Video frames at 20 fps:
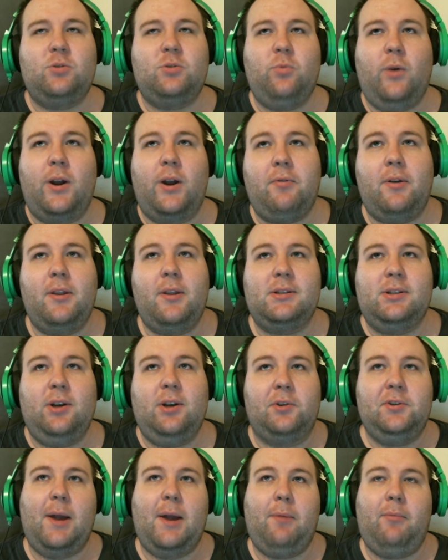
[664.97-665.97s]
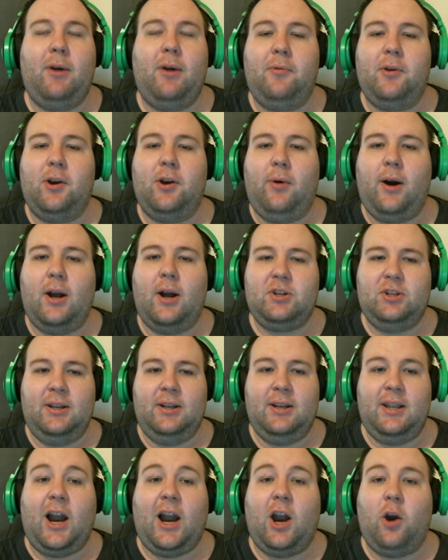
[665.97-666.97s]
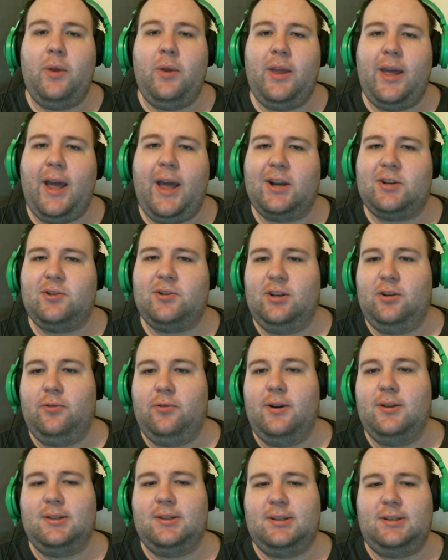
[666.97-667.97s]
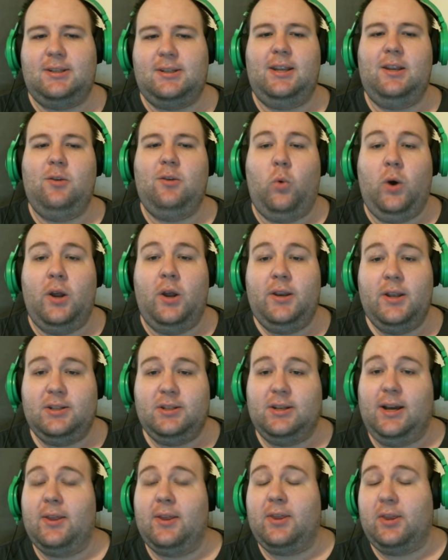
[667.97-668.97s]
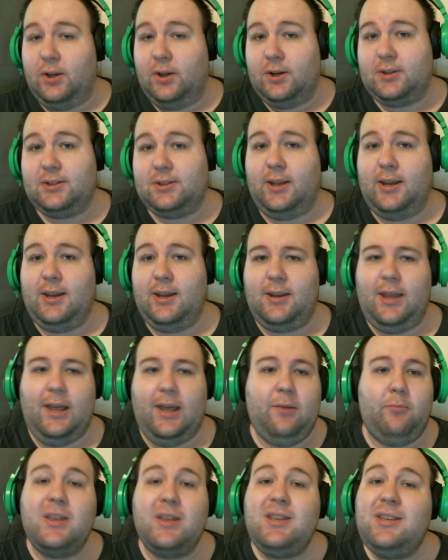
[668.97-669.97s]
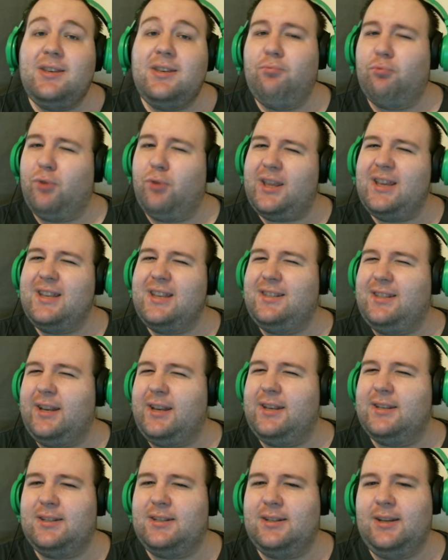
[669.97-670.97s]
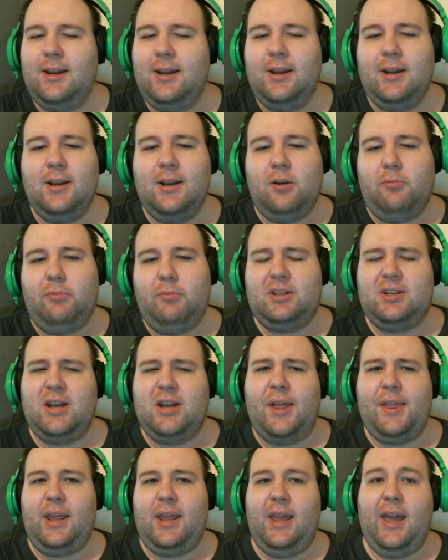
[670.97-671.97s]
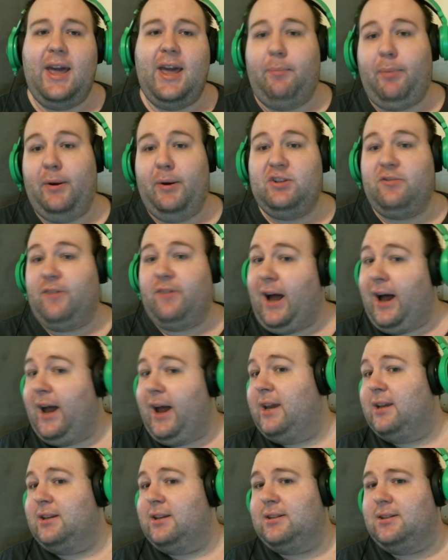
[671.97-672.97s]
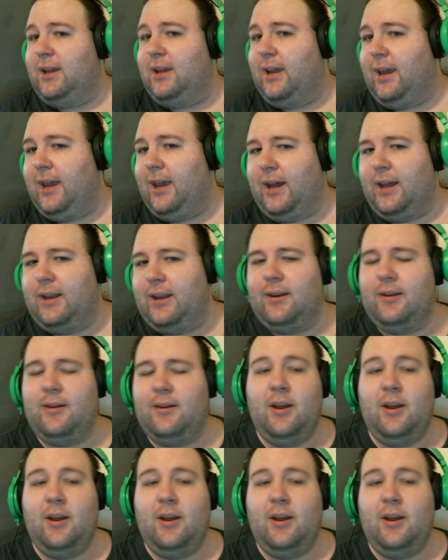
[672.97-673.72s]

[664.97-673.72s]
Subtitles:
wondering this whole time while we were watching it, are we actually going to see what N'Zoth looks like? And we really didn't. We saw that he had a bunch of eyes, and